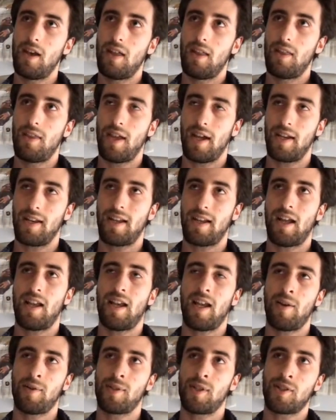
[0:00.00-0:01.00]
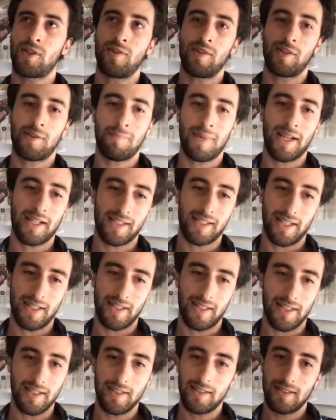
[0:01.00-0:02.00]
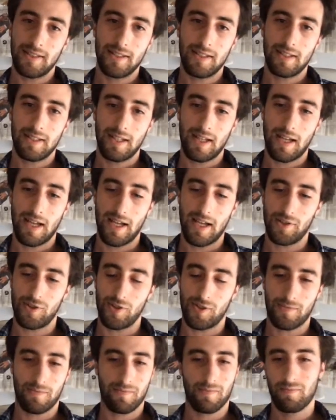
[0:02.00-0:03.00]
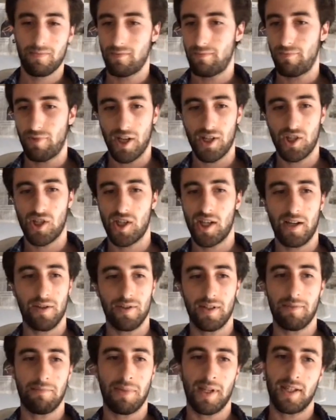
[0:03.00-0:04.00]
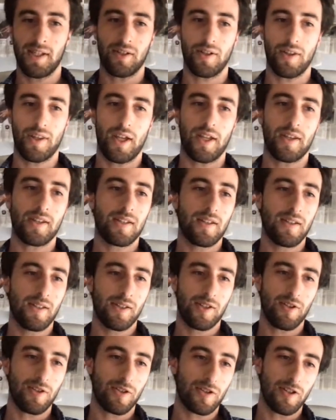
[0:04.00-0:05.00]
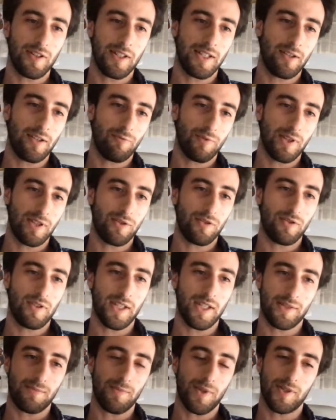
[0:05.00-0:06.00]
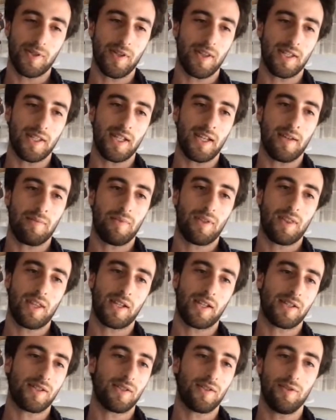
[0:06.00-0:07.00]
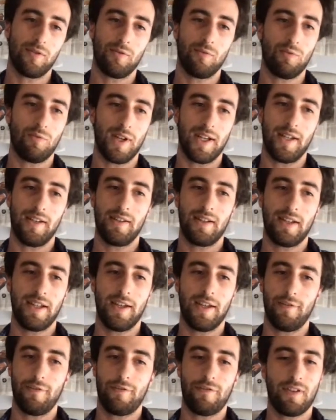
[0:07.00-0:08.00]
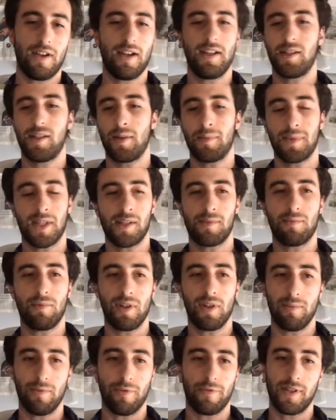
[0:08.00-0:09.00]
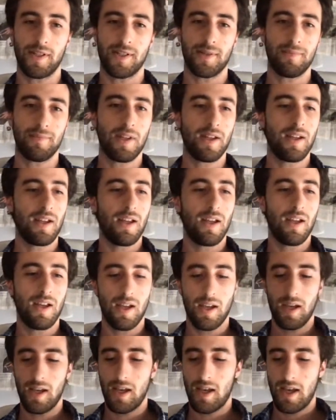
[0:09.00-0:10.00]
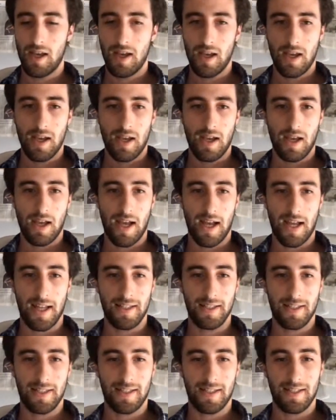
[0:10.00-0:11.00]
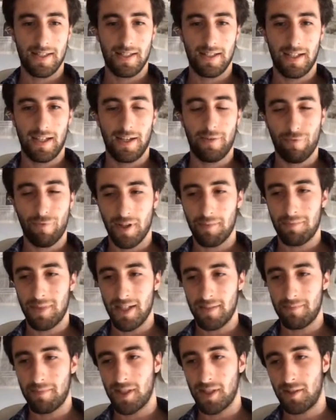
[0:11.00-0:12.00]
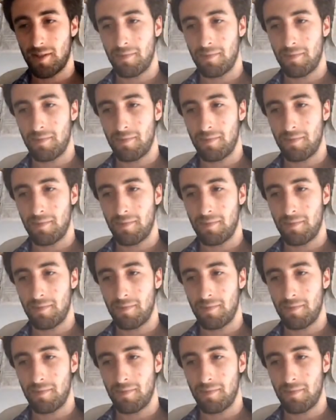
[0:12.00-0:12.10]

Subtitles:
that allows us to inspect data and just branch out depending on that. So in Kotlin, we do this most of the time thanks to when, if, and sometimes polymorphism. And if we apply pattern